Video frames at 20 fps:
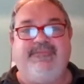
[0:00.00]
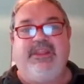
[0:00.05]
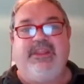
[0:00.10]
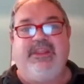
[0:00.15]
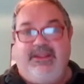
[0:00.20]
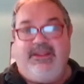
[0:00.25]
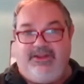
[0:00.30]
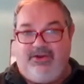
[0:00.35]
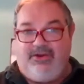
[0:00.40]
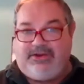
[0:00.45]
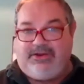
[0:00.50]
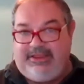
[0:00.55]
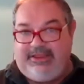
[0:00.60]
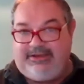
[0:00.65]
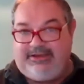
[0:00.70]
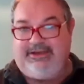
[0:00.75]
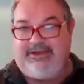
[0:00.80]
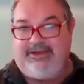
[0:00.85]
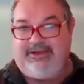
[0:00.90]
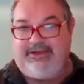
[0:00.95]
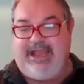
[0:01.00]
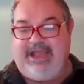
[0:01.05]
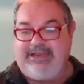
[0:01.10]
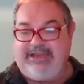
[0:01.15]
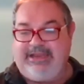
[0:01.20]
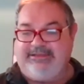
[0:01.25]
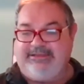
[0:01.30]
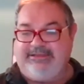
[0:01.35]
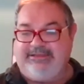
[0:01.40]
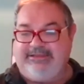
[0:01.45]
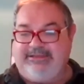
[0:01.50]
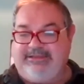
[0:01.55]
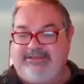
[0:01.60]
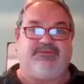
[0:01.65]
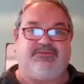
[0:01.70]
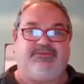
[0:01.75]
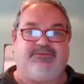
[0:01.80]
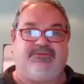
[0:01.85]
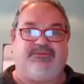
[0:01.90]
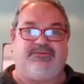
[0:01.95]
You can rewrite the equation
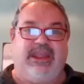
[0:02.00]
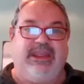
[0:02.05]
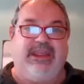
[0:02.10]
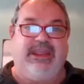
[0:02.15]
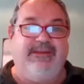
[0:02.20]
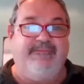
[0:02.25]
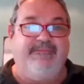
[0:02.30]
this way.